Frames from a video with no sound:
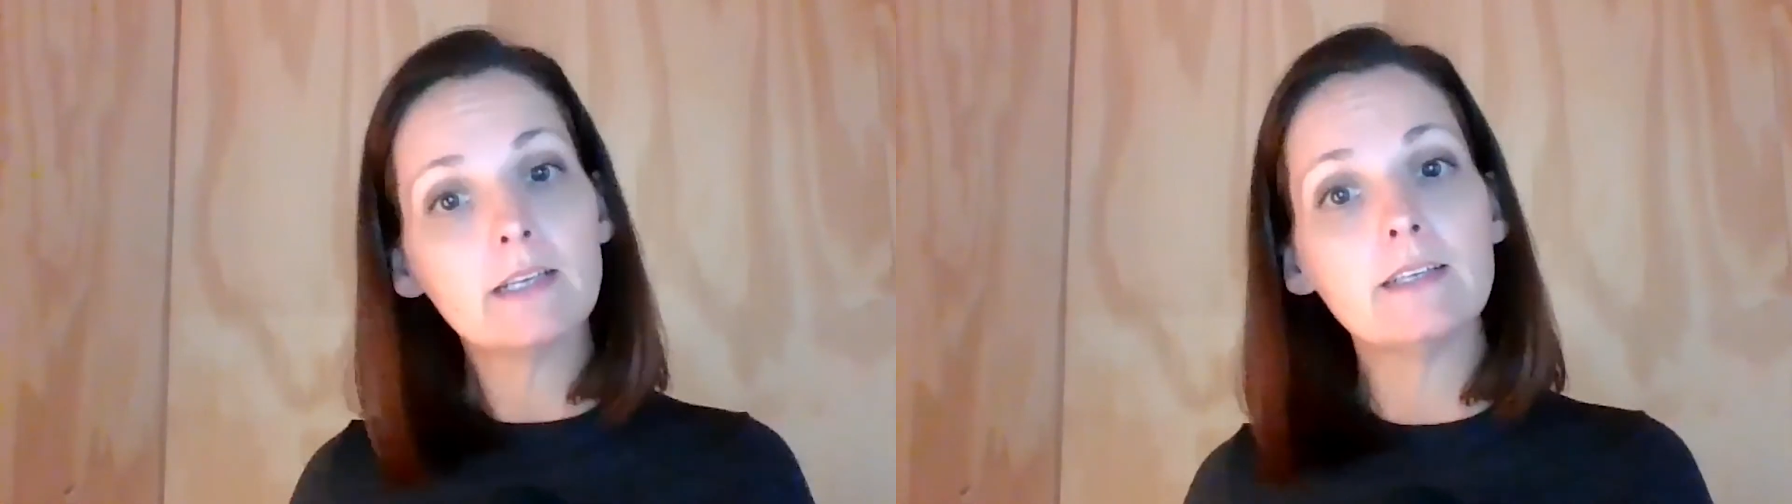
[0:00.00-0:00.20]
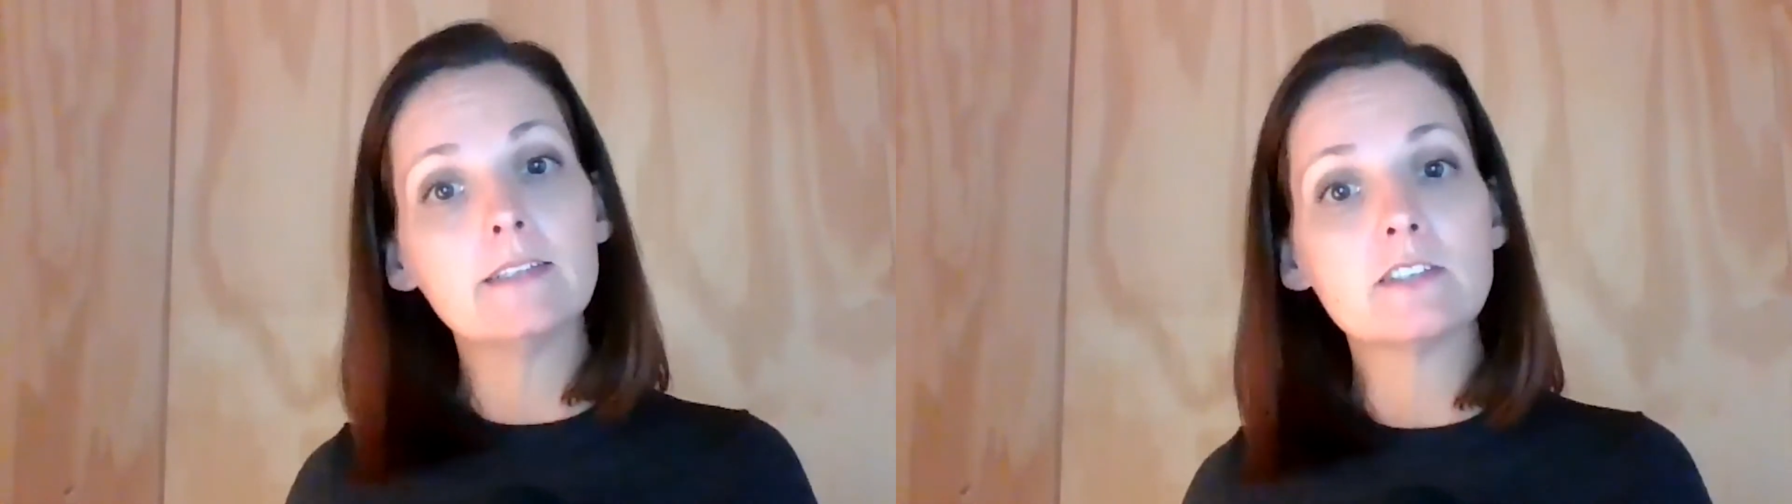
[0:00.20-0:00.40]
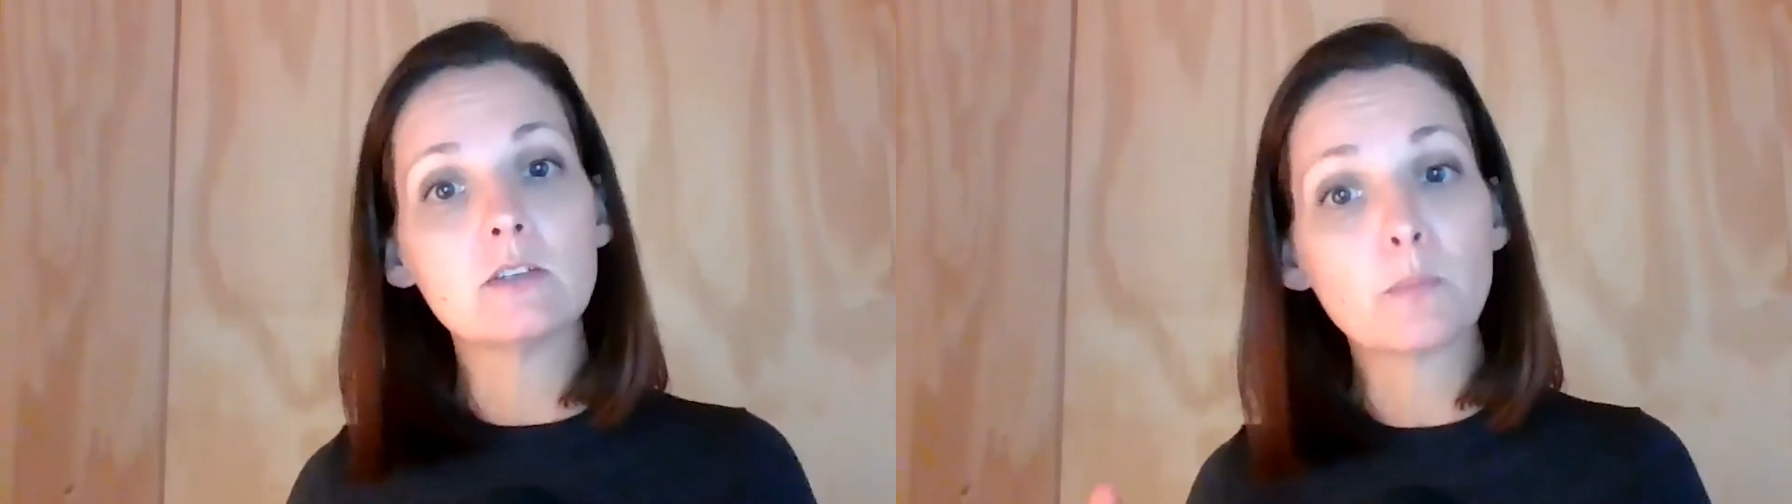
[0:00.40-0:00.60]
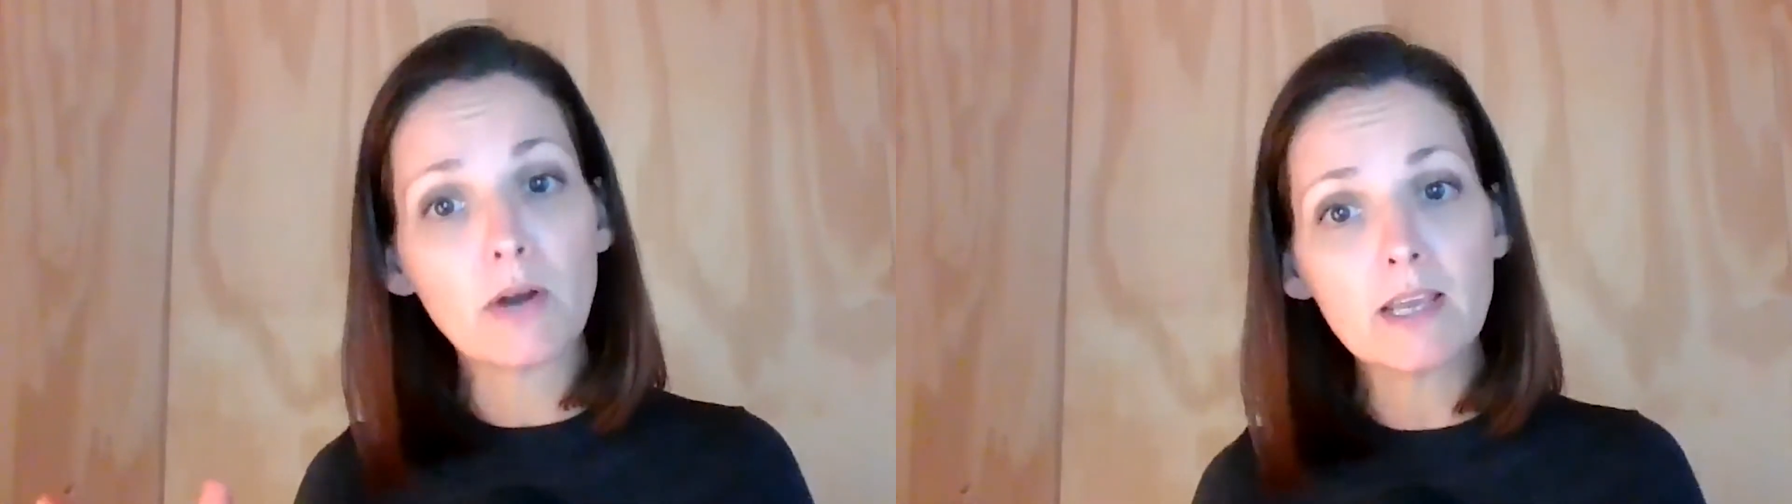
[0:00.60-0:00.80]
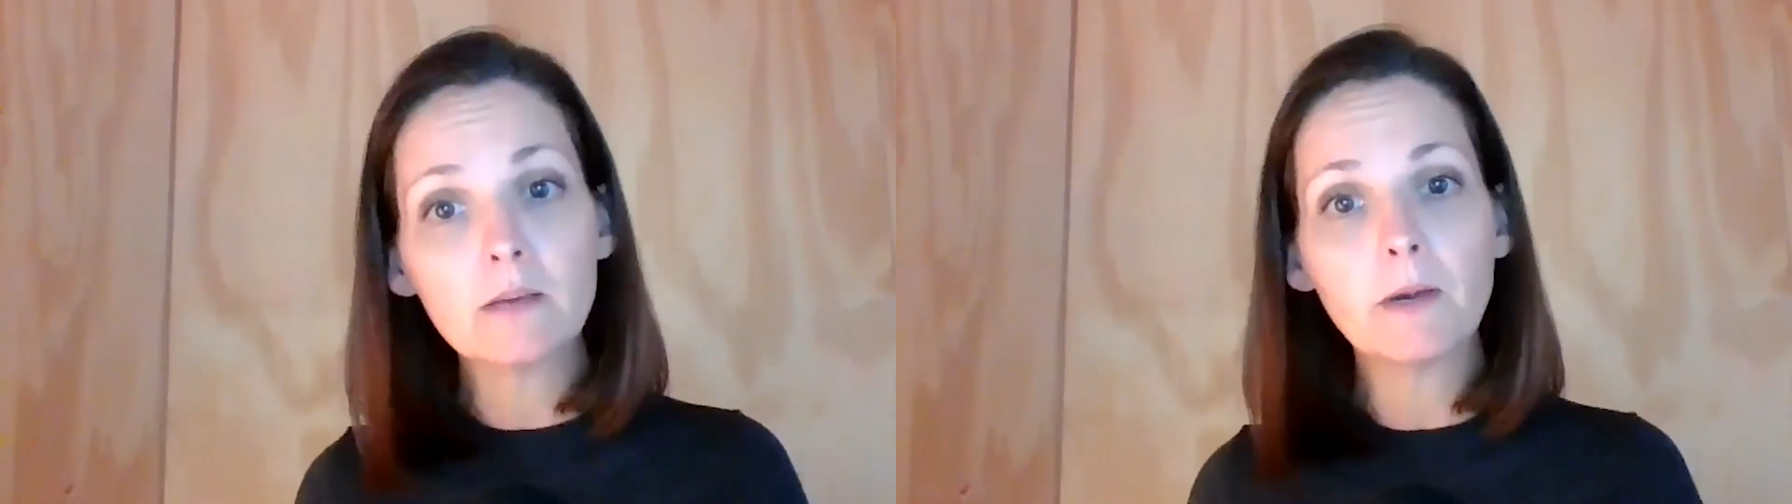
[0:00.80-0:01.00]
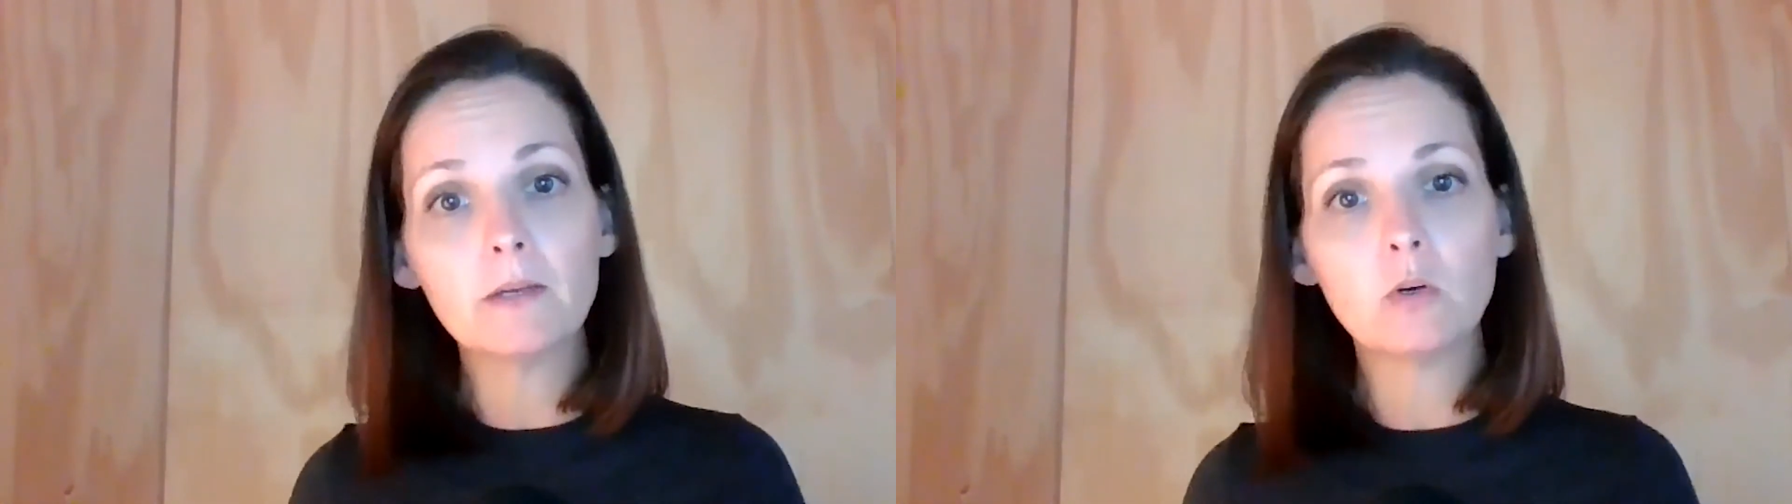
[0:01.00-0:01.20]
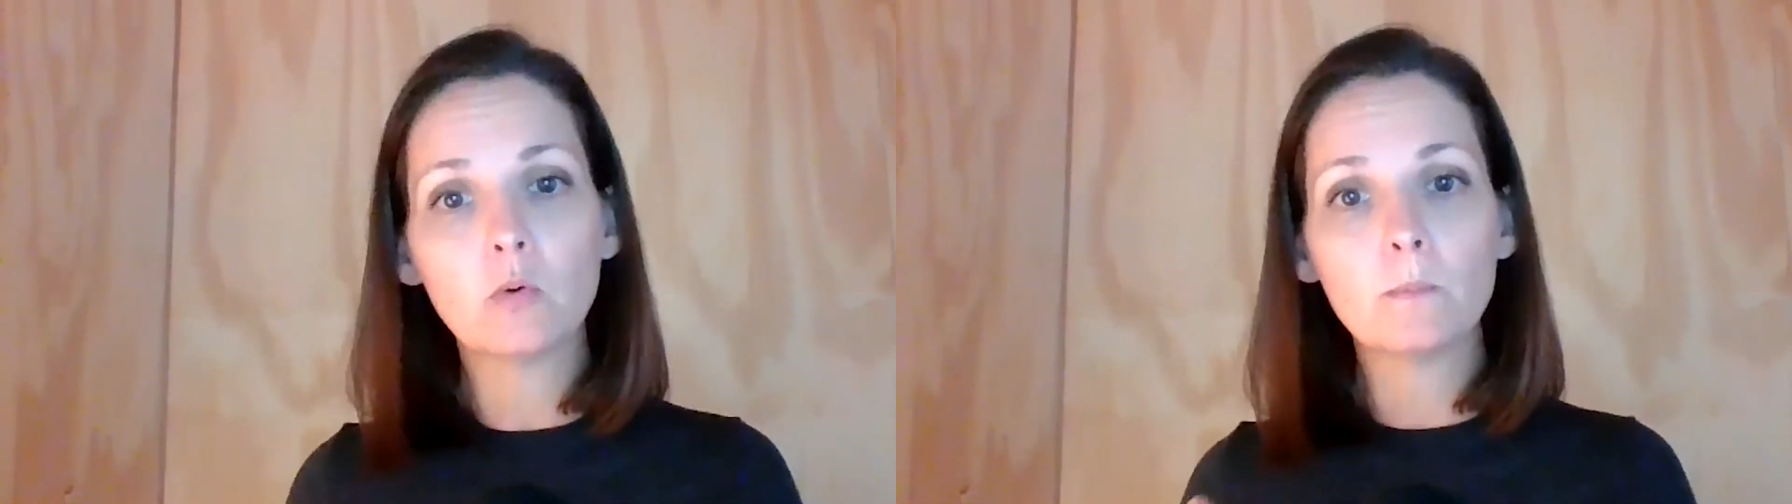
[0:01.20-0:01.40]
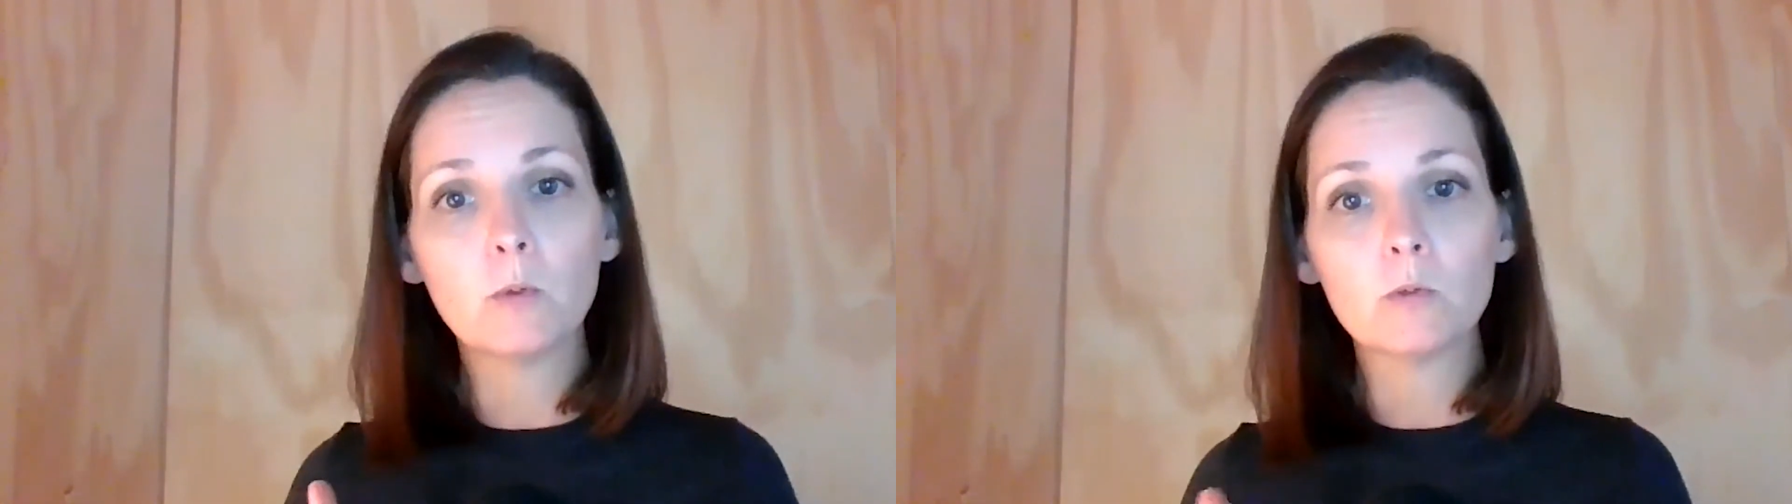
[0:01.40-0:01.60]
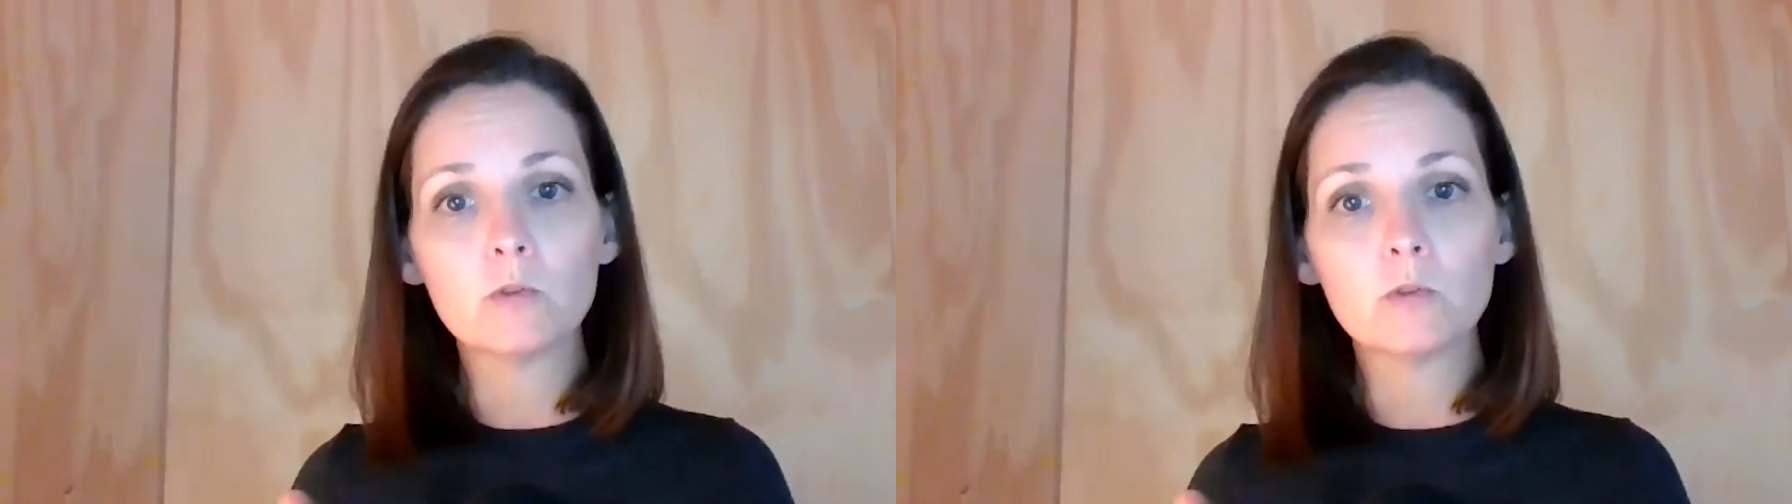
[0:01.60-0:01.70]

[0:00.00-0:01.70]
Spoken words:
is to break my normal